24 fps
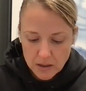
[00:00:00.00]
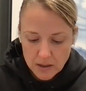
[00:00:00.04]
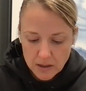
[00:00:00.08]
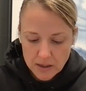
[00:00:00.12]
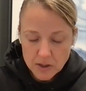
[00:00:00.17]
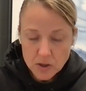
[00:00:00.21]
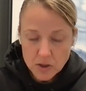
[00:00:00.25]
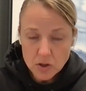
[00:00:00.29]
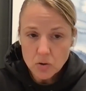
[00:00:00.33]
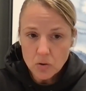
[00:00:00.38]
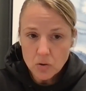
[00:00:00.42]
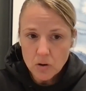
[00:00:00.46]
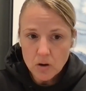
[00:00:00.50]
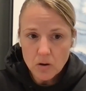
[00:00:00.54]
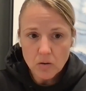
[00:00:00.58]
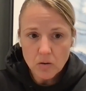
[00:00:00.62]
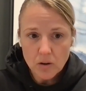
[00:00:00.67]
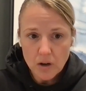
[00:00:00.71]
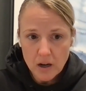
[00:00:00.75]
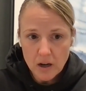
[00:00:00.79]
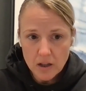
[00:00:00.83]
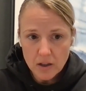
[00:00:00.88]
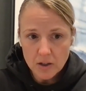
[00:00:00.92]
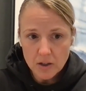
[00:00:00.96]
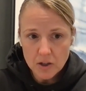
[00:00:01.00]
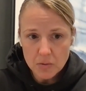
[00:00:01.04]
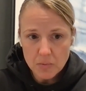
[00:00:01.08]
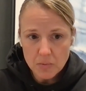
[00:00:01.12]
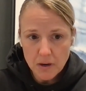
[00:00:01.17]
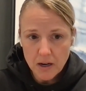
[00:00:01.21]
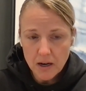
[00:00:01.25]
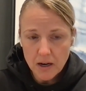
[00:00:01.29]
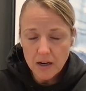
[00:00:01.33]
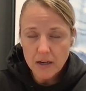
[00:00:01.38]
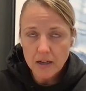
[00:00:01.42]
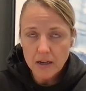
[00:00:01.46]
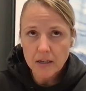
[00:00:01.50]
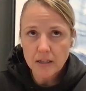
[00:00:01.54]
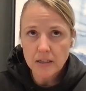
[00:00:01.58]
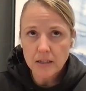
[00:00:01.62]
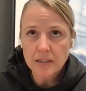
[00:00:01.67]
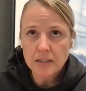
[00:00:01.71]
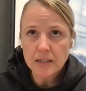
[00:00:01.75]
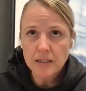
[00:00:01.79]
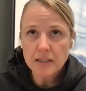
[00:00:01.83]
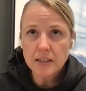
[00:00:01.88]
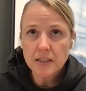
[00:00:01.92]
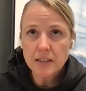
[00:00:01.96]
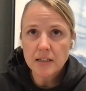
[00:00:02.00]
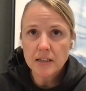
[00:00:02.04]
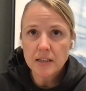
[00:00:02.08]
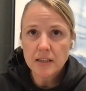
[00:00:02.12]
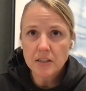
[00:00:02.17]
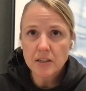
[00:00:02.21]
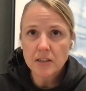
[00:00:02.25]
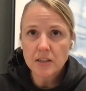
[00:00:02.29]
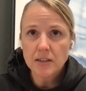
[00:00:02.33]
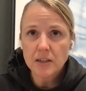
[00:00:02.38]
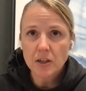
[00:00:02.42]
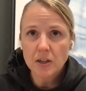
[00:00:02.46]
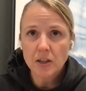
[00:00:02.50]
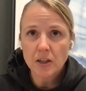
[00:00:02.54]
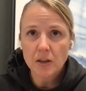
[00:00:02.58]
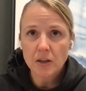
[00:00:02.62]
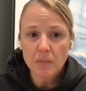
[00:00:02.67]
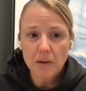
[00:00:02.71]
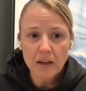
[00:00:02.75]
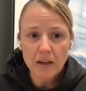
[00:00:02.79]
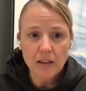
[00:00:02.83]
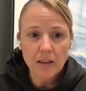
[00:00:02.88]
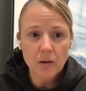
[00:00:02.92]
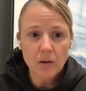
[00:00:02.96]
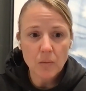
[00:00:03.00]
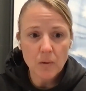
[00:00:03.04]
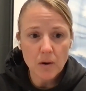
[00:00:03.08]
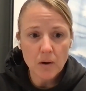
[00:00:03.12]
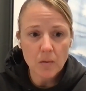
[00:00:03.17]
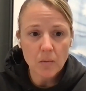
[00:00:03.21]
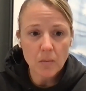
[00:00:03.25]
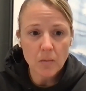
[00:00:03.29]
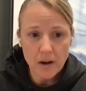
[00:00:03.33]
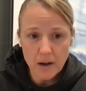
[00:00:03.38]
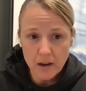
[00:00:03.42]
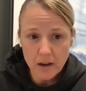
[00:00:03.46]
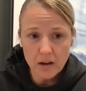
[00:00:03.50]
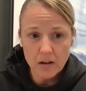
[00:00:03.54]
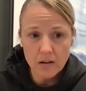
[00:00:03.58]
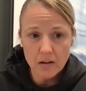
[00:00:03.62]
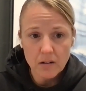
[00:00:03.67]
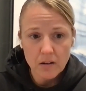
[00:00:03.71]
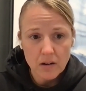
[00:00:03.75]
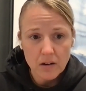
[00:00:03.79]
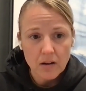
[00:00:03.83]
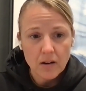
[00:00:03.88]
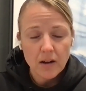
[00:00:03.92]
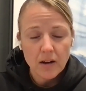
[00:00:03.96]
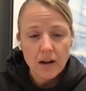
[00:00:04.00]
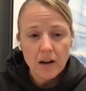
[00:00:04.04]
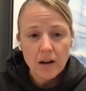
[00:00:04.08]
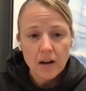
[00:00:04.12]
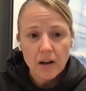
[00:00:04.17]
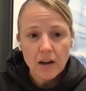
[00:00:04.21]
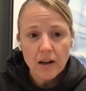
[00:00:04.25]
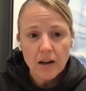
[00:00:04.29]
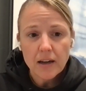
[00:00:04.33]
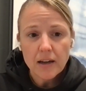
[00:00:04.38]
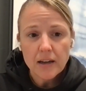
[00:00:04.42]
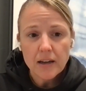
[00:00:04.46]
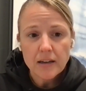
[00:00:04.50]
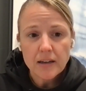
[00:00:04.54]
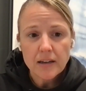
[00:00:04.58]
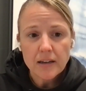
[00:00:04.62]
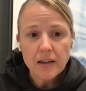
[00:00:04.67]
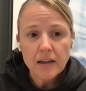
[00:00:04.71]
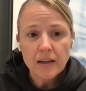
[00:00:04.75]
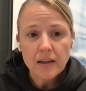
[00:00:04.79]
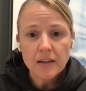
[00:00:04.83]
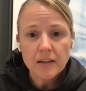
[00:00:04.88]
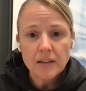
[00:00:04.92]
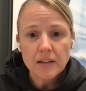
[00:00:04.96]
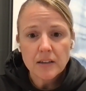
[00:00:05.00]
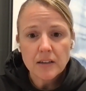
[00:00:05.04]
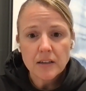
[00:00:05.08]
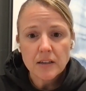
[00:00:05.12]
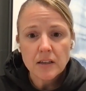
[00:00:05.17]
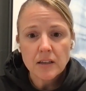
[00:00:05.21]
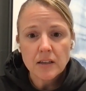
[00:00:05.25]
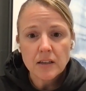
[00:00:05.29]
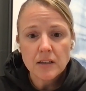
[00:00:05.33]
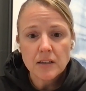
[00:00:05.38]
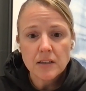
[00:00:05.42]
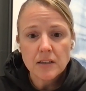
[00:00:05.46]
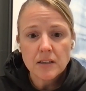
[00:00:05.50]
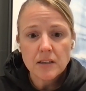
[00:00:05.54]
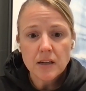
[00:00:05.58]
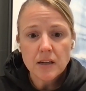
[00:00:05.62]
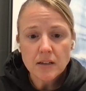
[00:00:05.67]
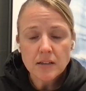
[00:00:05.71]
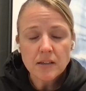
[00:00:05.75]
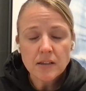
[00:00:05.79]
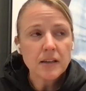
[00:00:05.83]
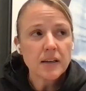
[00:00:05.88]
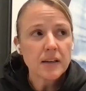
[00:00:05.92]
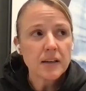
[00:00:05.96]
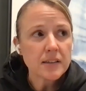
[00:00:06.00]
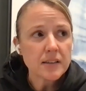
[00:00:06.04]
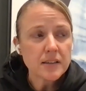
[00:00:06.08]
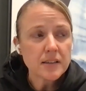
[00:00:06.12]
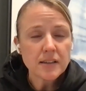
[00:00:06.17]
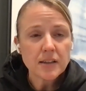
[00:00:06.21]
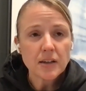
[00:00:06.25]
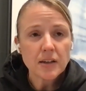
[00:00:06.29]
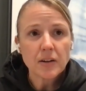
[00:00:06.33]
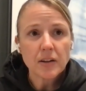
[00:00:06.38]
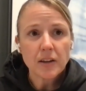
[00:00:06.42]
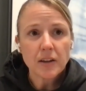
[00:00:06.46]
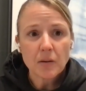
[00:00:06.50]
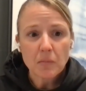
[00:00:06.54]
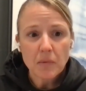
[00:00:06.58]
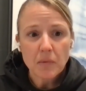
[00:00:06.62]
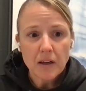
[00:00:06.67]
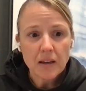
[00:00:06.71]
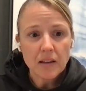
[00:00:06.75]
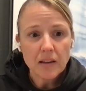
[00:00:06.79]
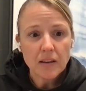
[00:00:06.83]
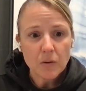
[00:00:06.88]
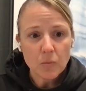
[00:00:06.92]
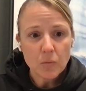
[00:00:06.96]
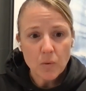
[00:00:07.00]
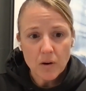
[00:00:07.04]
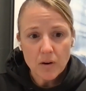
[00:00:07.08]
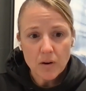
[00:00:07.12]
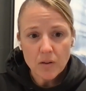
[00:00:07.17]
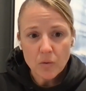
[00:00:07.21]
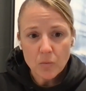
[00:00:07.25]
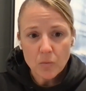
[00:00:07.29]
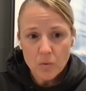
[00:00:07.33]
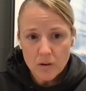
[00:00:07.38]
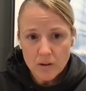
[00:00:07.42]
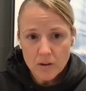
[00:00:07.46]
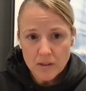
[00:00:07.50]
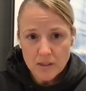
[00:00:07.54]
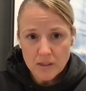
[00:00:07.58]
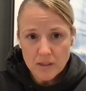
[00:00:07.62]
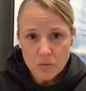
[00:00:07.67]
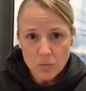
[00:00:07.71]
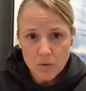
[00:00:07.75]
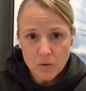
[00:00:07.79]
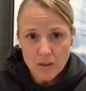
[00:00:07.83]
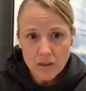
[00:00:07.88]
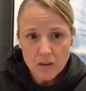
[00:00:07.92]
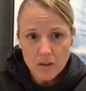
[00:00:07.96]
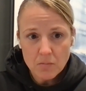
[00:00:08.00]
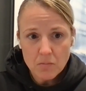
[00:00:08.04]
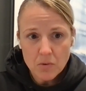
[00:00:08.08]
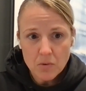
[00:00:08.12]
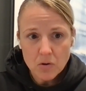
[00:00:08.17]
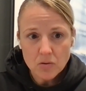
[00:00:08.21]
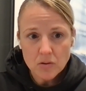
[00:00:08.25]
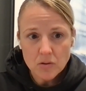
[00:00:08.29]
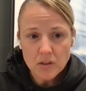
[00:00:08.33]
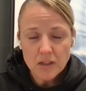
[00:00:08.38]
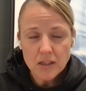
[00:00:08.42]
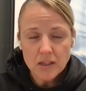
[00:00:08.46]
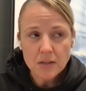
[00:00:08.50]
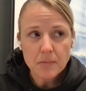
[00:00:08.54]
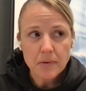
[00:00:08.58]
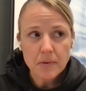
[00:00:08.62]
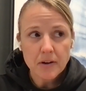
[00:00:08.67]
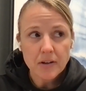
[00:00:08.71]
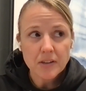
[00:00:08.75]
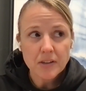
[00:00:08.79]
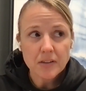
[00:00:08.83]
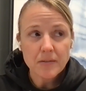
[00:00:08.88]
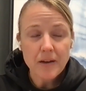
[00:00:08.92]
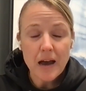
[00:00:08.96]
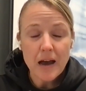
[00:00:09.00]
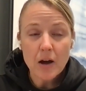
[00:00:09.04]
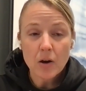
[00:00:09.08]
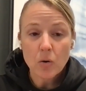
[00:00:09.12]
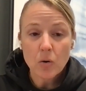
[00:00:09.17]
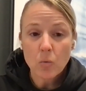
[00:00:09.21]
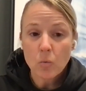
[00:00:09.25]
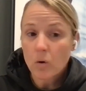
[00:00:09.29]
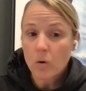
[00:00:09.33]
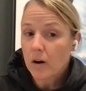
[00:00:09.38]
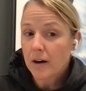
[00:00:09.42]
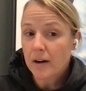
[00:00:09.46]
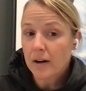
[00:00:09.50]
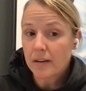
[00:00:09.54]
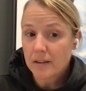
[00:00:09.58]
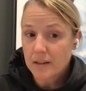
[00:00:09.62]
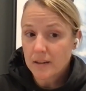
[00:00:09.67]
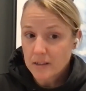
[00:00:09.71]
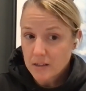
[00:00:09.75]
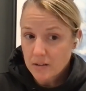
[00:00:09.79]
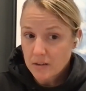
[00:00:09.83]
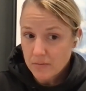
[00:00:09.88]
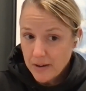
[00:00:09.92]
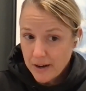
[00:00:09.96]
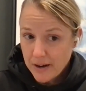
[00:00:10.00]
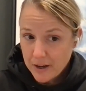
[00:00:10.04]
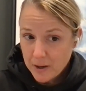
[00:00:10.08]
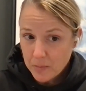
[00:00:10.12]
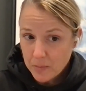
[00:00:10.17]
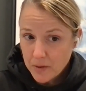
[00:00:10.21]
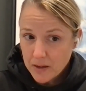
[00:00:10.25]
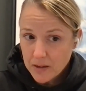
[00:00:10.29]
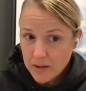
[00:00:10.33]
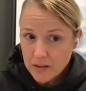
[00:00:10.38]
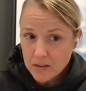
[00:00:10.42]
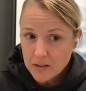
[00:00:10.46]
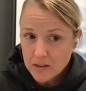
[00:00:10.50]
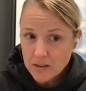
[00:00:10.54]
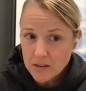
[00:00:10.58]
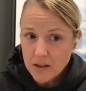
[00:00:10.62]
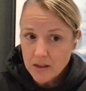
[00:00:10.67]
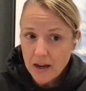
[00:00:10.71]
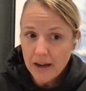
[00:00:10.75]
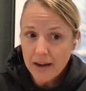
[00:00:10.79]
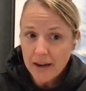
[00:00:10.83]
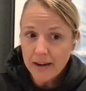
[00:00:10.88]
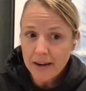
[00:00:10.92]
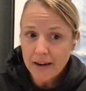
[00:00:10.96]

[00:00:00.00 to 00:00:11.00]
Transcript: historical knowledge behind it doesn't necessarily mean that we're right. And it doesn't necessarily mean that we're the ones with the most experience of how to work in these environments.